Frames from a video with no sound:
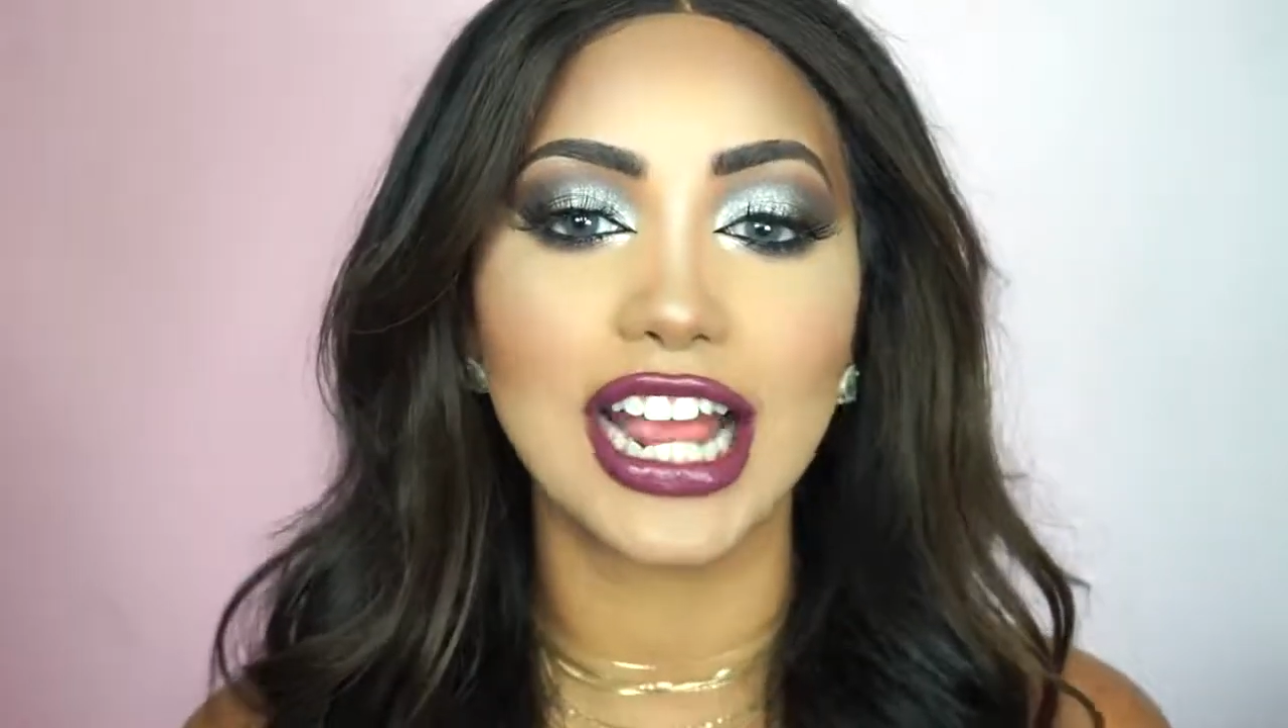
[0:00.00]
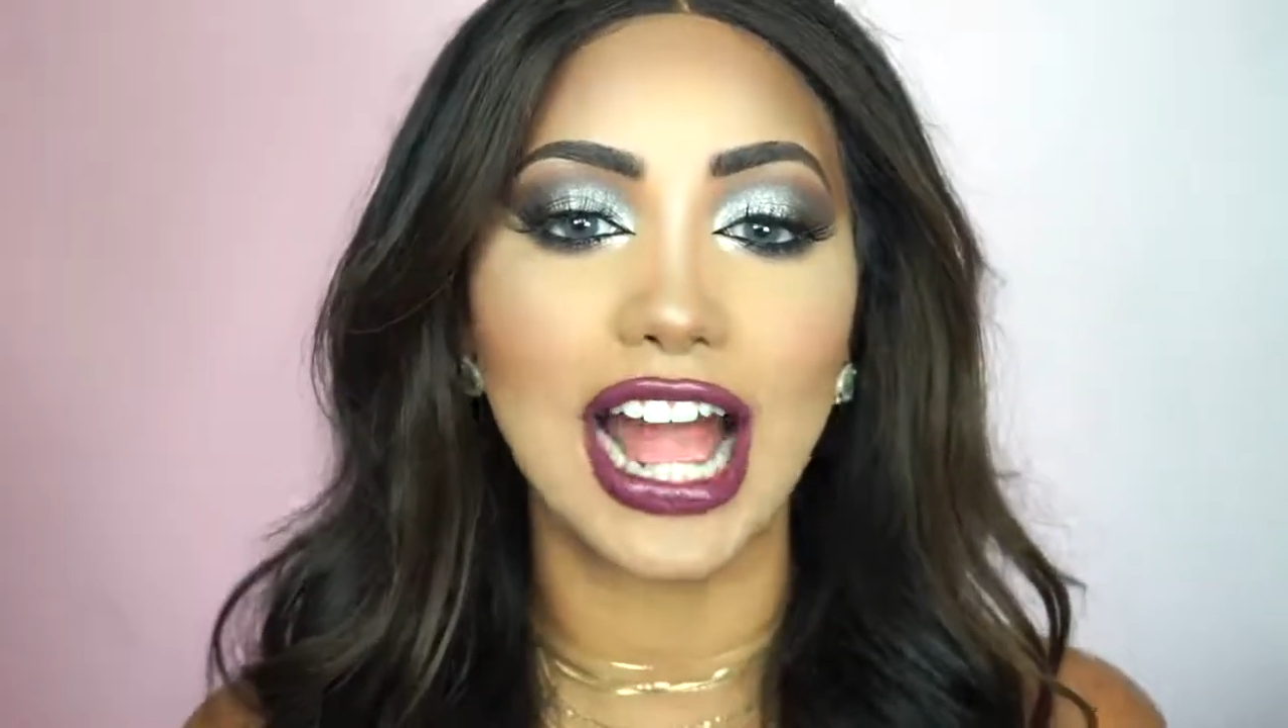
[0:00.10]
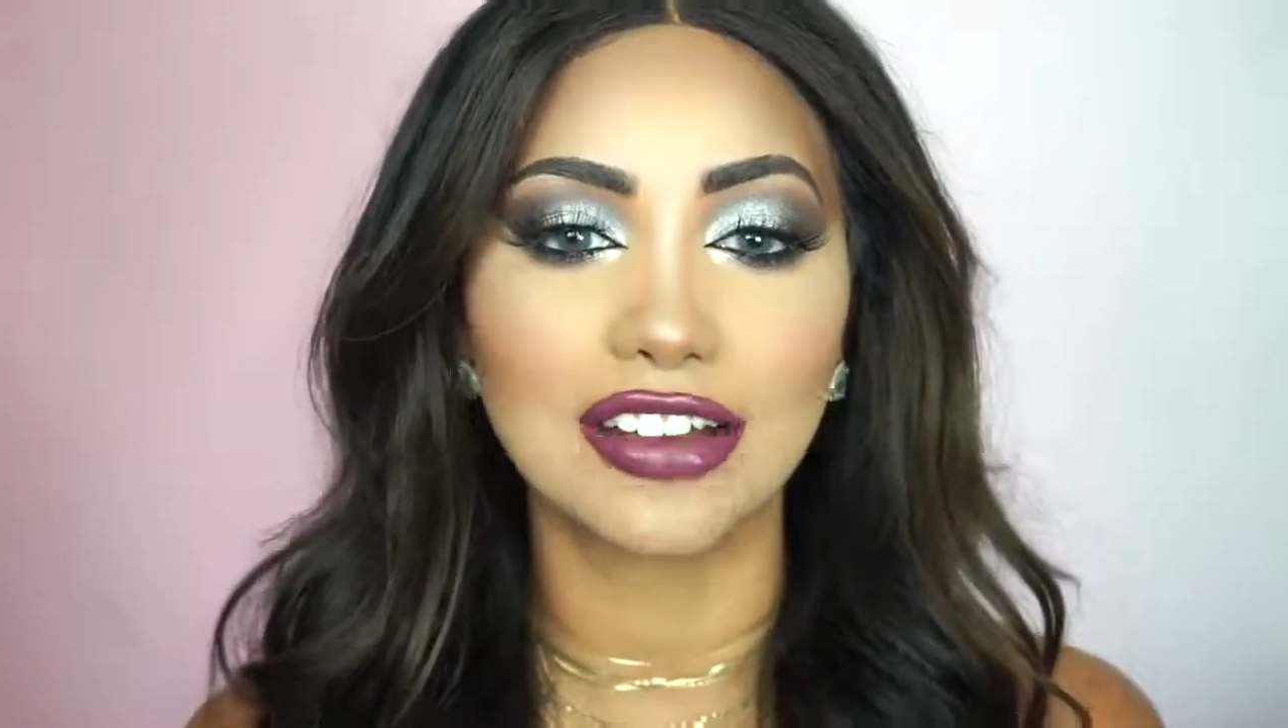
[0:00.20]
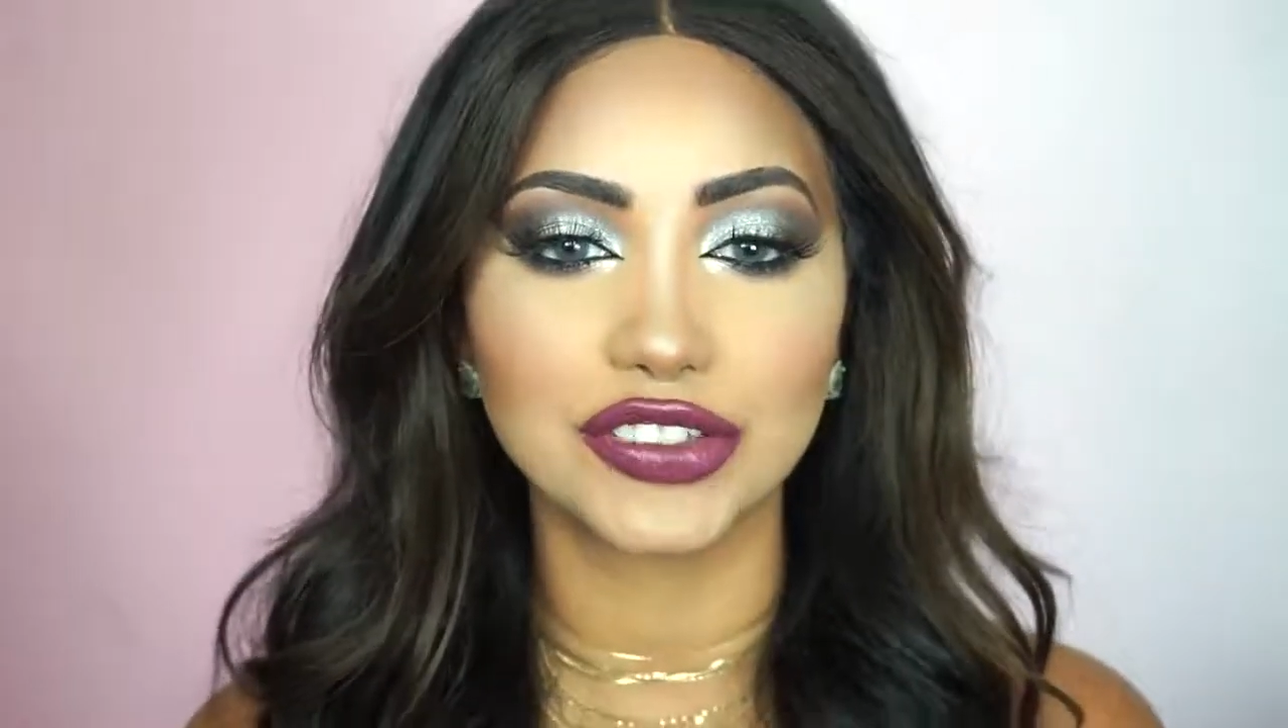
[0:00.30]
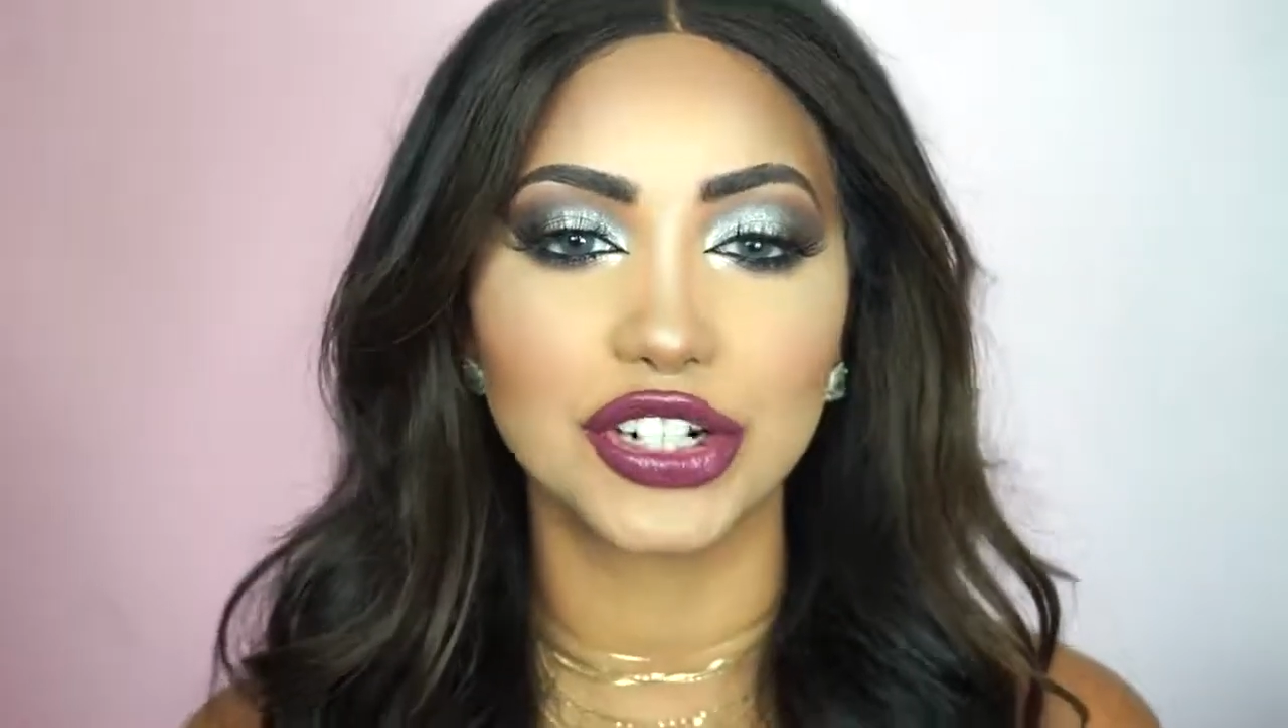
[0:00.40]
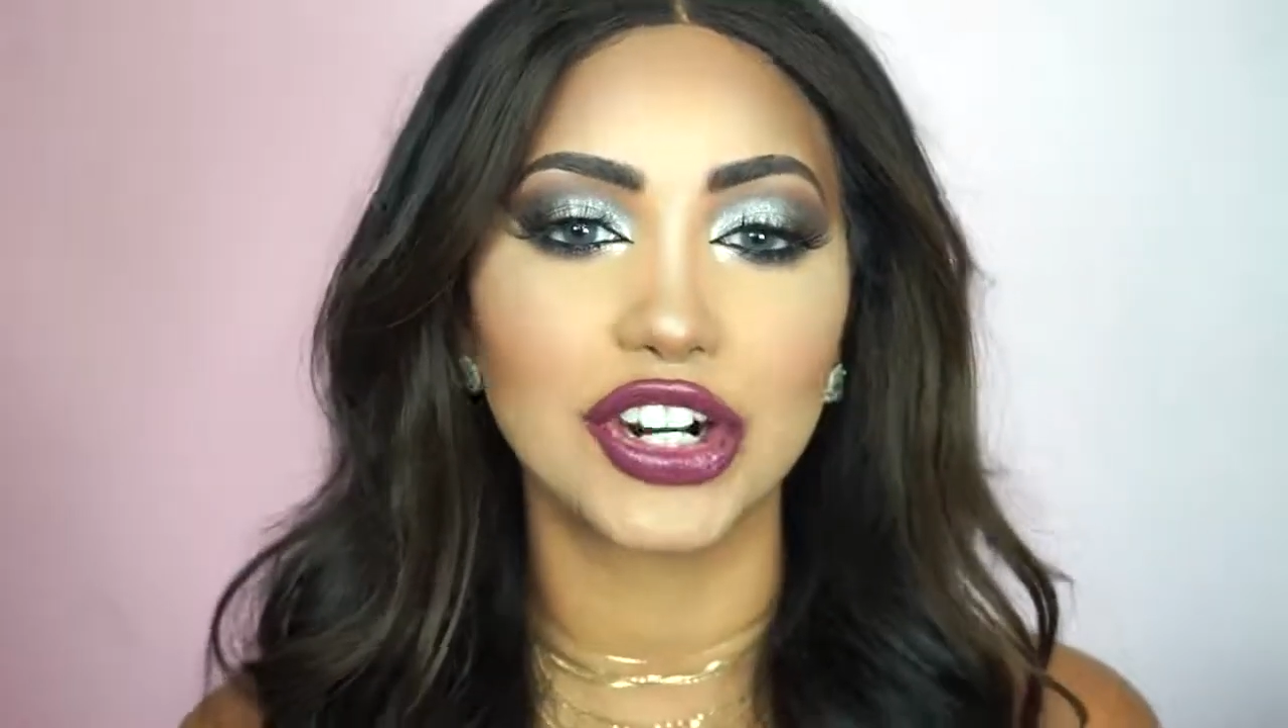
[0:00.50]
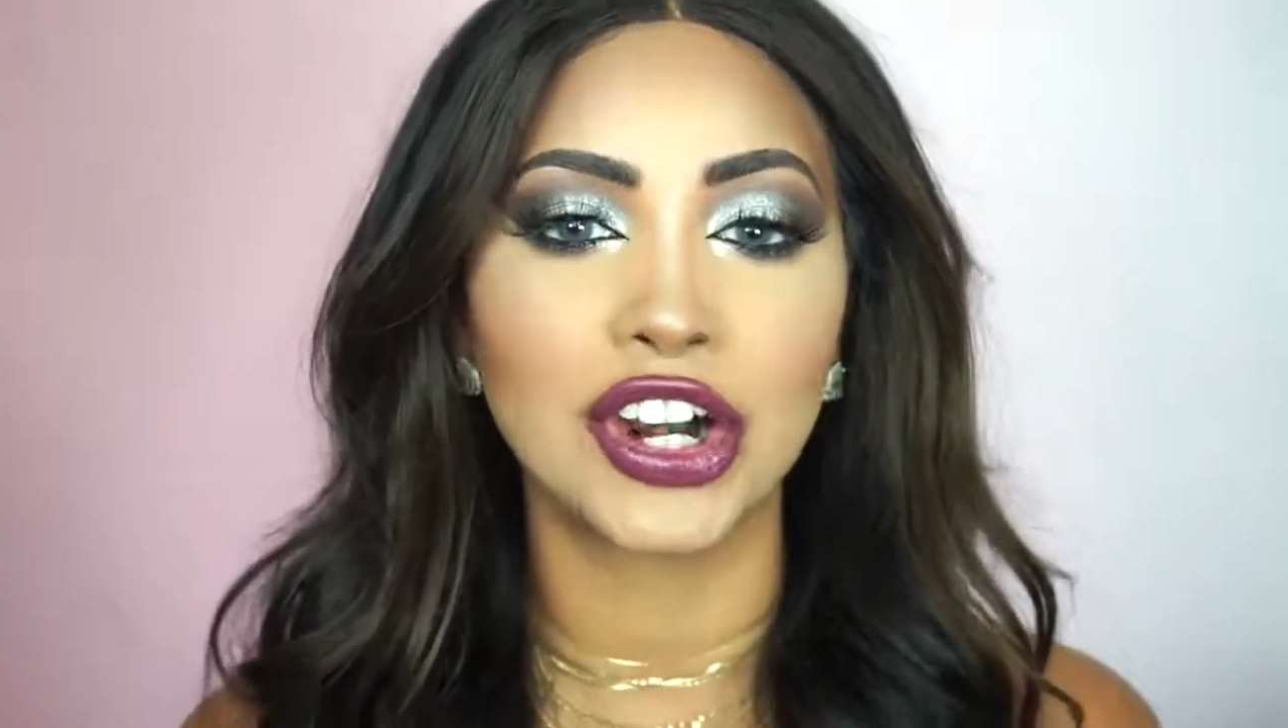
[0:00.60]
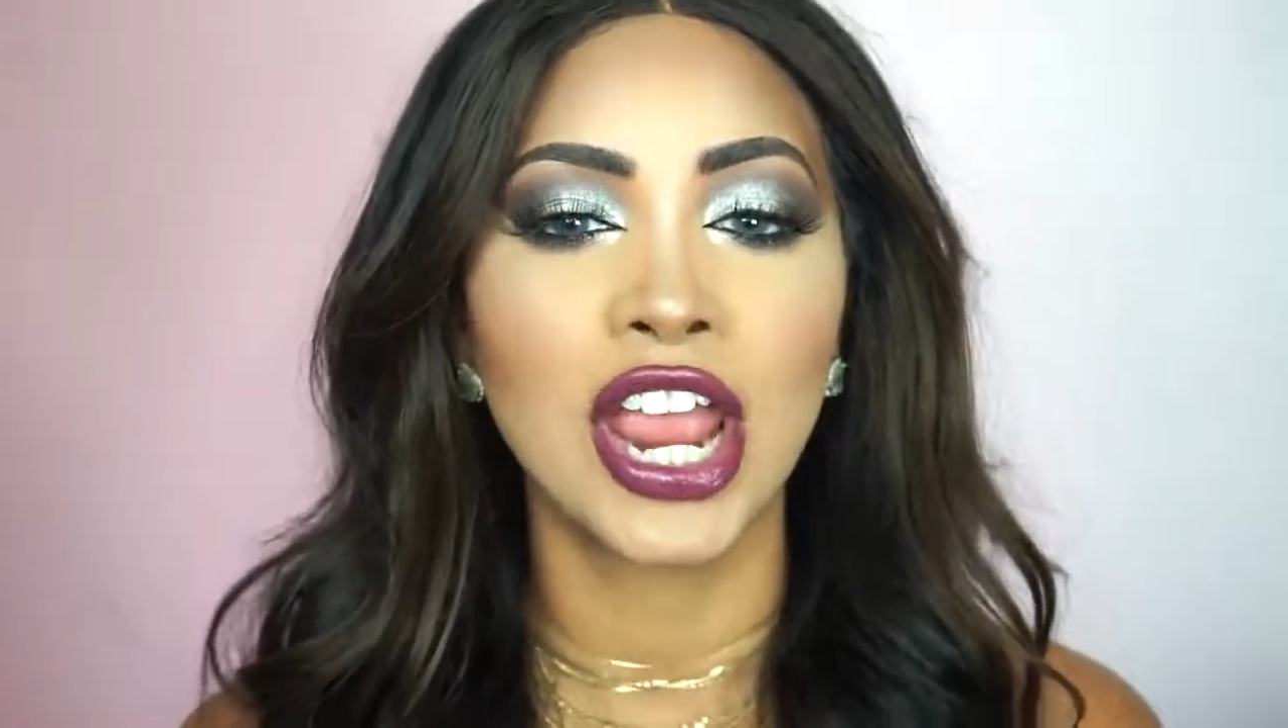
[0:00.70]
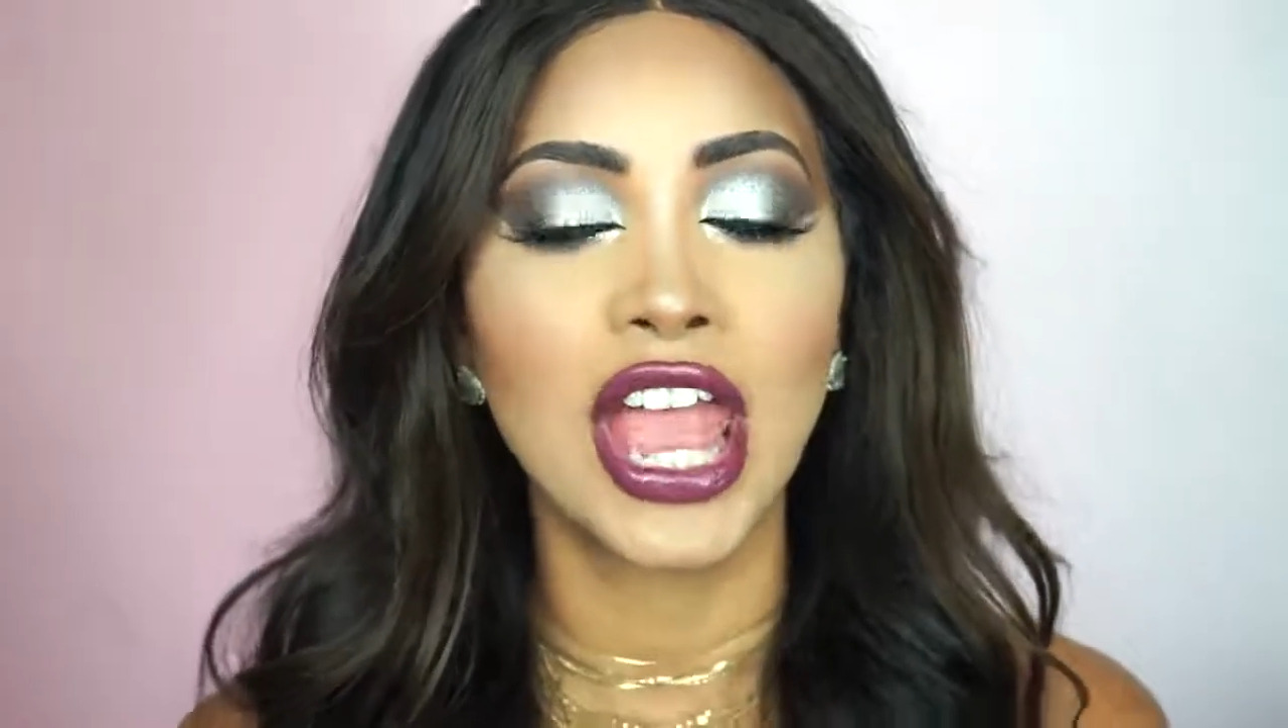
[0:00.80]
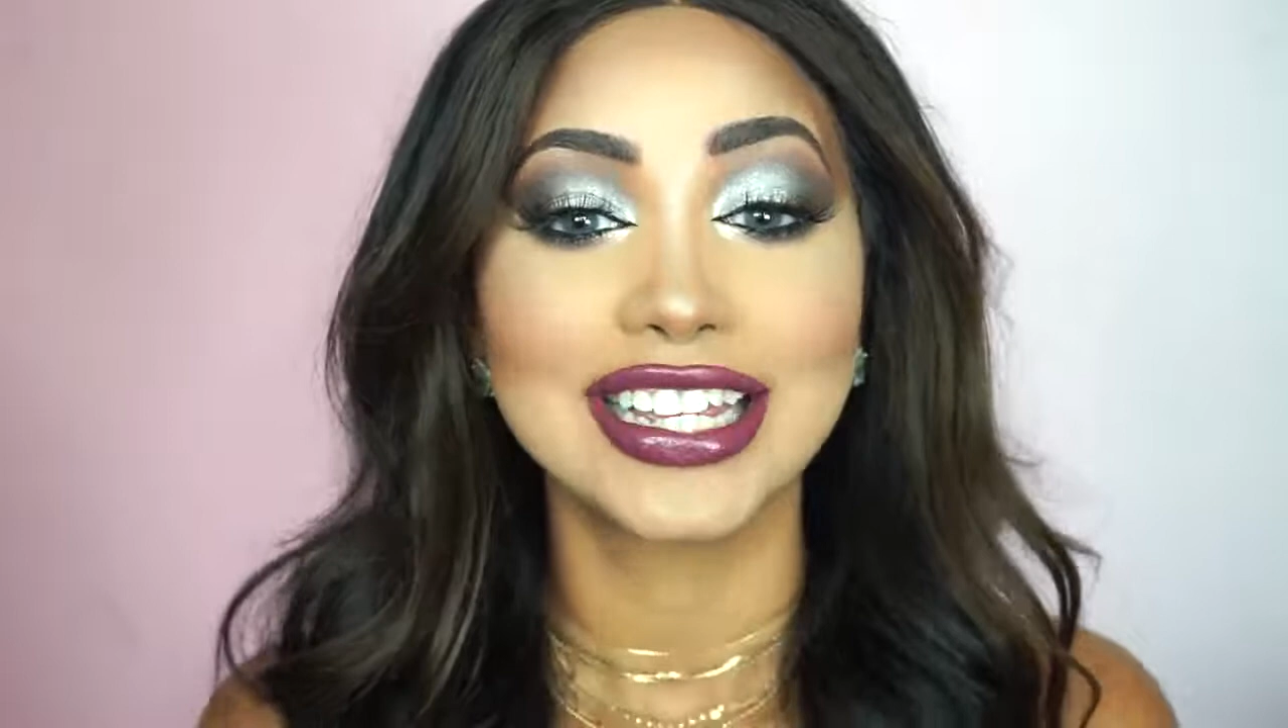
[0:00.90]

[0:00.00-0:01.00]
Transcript: after her.